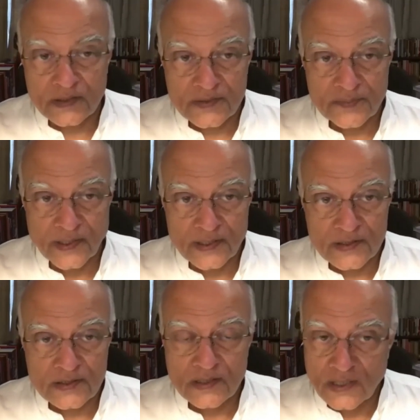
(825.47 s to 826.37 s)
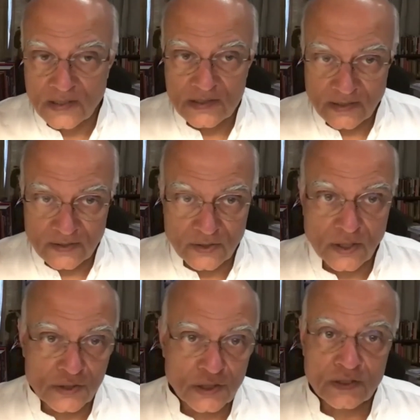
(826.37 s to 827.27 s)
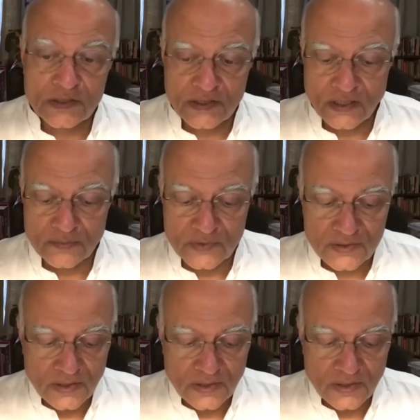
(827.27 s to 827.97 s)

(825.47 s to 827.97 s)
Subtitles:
space in technological terms.